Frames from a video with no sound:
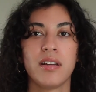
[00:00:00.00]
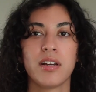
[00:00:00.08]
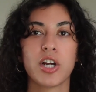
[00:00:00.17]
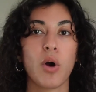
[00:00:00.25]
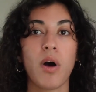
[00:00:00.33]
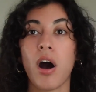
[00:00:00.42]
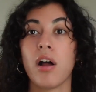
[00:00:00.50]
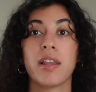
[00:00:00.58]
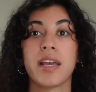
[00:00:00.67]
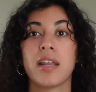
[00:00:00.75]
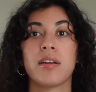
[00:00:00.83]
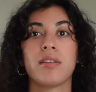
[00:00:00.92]
go all
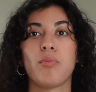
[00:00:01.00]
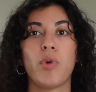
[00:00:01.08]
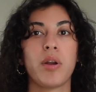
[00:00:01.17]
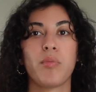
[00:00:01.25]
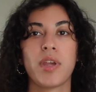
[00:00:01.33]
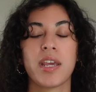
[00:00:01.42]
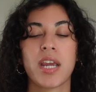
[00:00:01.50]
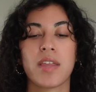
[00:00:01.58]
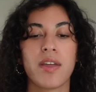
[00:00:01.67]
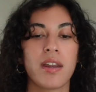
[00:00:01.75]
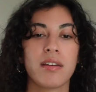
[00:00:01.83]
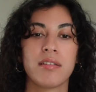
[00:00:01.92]
in 1 week and
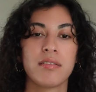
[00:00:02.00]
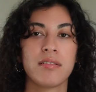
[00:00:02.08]
then